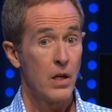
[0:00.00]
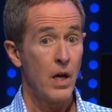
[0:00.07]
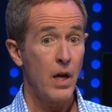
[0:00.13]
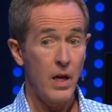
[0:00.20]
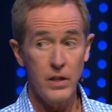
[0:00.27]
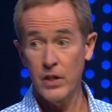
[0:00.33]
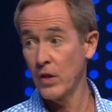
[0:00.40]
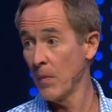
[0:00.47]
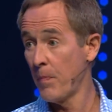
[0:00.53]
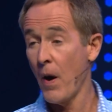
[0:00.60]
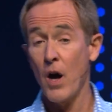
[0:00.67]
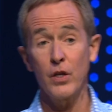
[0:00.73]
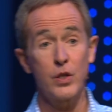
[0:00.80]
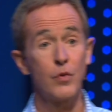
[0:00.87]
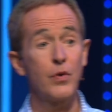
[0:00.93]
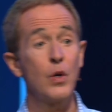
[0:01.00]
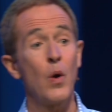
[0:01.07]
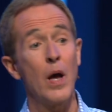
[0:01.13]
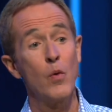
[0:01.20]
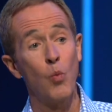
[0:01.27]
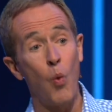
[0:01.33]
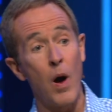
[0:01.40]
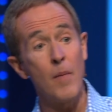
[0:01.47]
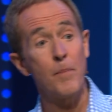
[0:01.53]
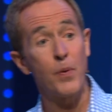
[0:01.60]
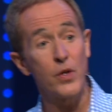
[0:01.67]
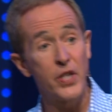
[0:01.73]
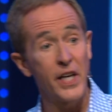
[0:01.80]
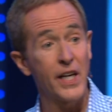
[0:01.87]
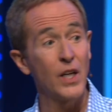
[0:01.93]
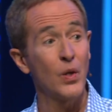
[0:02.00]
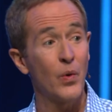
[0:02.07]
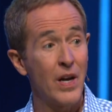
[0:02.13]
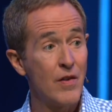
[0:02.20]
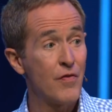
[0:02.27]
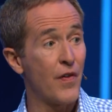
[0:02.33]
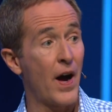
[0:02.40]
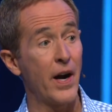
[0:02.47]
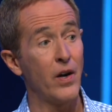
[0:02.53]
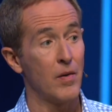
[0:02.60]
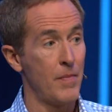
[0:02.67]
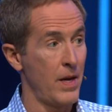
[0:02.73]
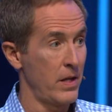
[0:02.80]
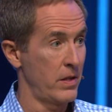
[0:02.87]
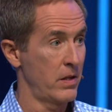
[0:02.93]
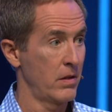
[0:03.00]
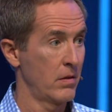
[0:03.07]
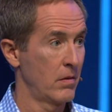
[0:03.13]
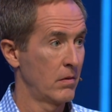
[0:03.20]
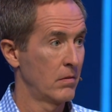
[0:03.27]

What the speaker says: Is it the boss of you in one particular environment?